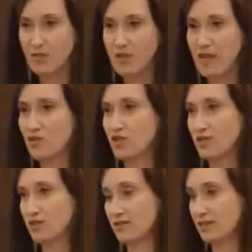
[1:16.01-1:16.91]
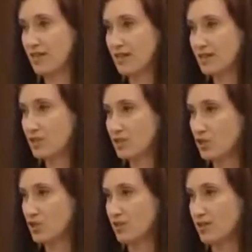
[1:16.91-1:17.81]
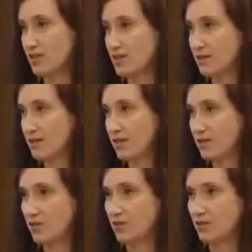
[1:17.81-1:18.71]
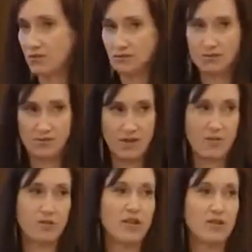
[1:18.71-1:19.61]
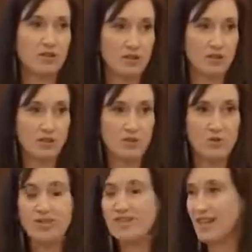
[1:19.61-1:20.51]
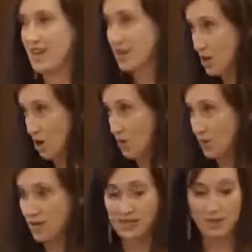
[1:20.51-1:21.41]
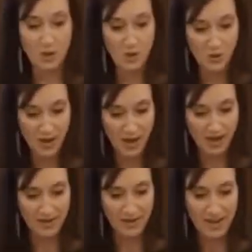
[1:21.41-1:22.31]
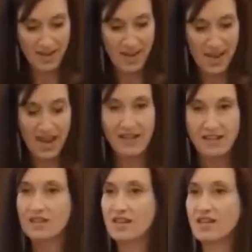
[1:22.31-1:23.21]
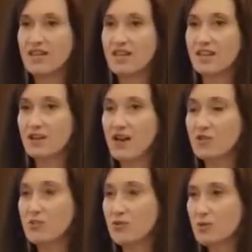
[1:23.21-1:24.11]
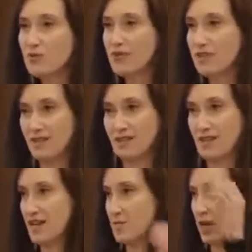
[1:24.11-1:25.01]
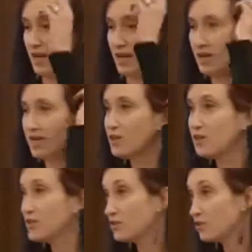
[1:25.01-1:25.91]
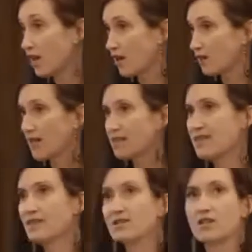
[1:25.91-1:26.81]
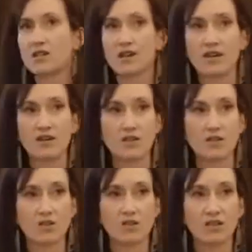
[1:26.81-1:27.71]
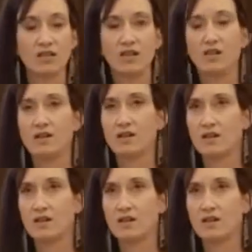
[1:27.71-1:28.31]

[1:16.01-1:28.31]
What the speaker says: obligations as a physician, the ethical obligations. You can say no. It's okay, and you don't have to prove anything to anybody, including yourself. I think starting out consulting,